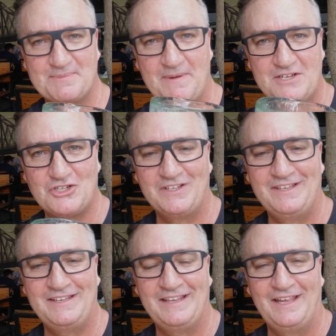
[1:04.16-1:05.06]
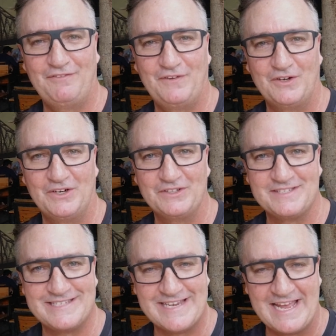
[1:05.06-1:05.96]
especially if you're a
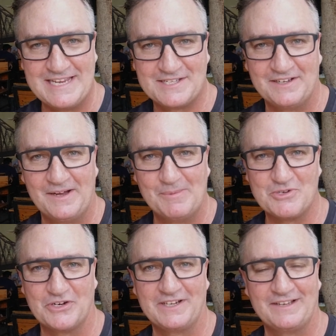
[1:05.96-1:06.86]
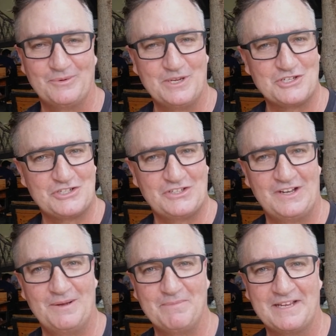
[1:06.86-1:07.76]
daytime drinker, which
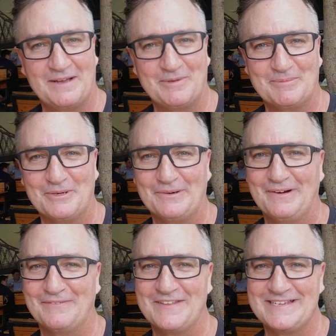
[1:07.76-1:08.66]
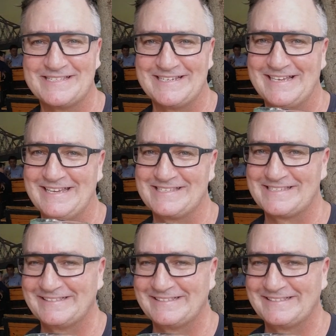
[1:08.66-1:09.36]
I'm becoming more of these days.